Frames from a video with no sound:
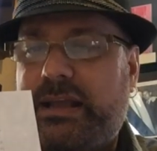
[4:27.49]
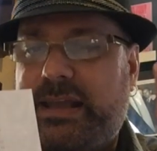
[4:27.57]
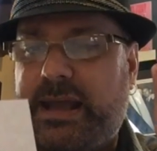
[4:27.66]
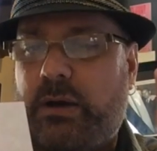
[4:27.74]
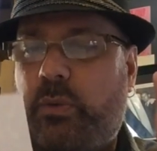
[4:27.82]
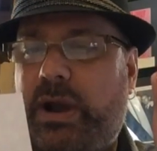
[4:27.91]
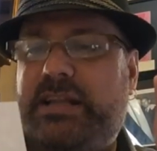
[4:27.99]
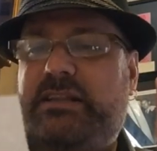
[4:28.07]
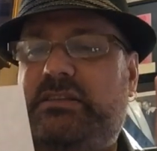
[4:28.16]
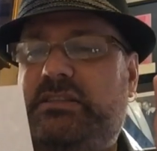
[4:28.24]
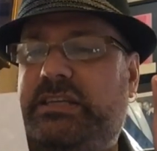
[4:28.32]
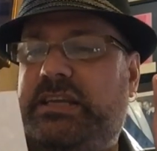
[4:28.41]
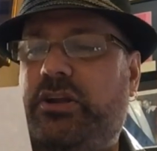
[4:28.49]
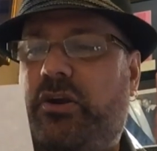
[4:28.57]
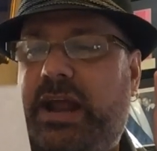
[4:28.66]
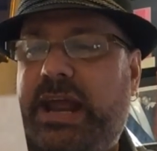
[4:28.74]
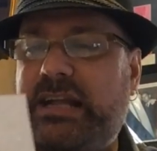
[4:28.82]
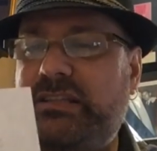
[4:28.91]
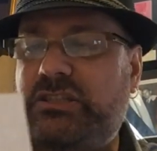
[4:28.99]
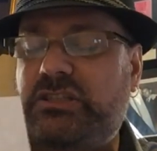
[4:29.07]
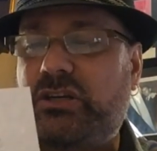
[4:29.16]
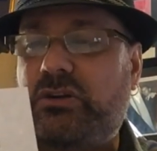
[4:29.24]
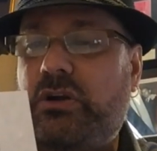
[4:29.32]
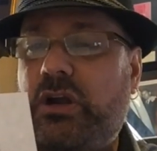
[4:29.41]
Can't wait to see your
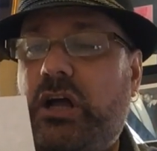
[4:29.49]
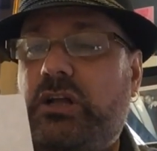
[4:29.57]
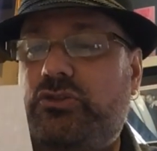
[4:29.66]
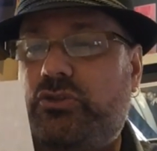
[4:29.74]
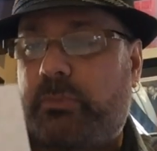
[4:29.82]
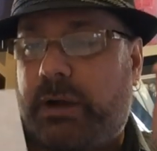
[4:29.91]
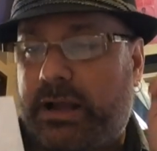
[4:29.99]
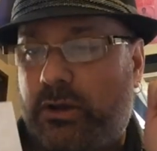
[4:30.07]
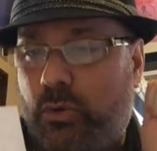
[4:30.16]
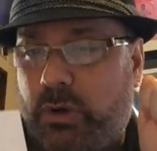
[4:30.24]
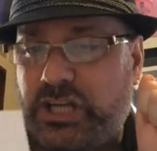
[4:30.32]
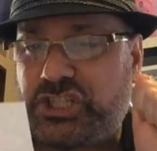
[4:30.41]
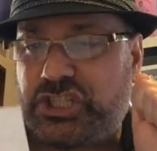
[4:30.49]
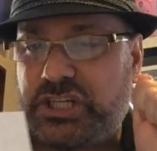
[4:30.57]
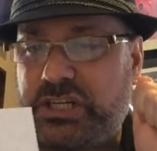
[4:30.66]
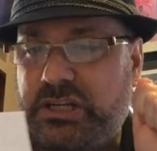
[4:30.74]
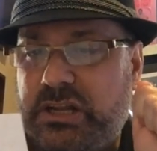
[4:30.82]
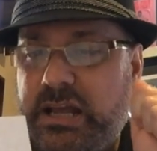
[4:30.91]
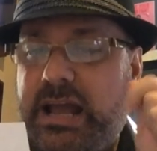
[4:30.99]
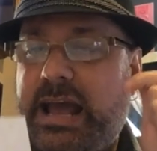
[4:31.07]
answer to my question.